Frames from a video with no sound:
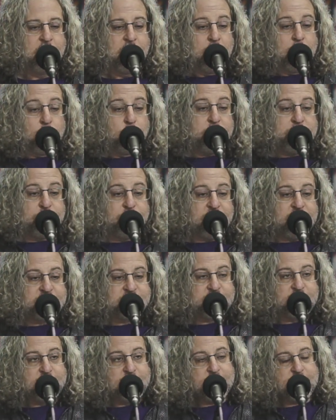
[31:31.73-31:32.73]
We
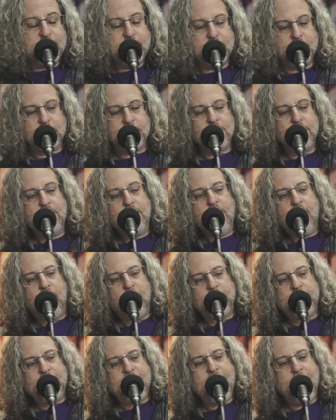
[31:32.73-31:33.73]
faced an eagle
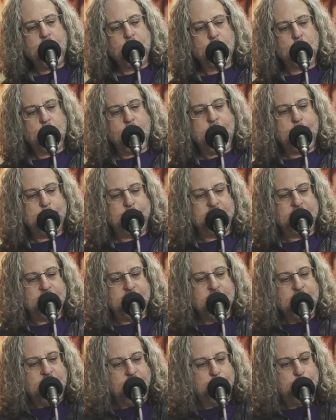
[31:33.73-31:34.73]
on an outcropping
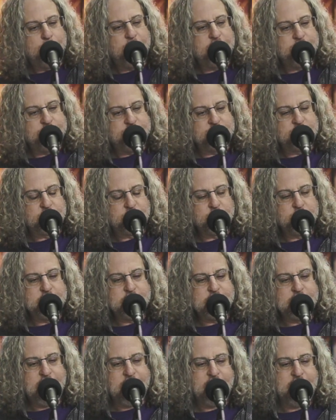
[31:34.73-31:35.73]
above the tree
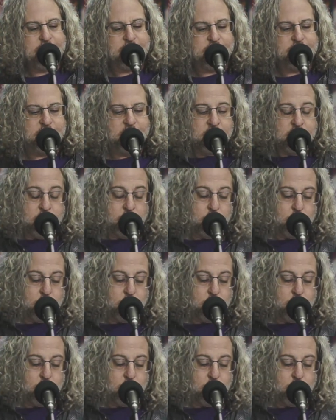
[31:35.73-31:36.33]
line.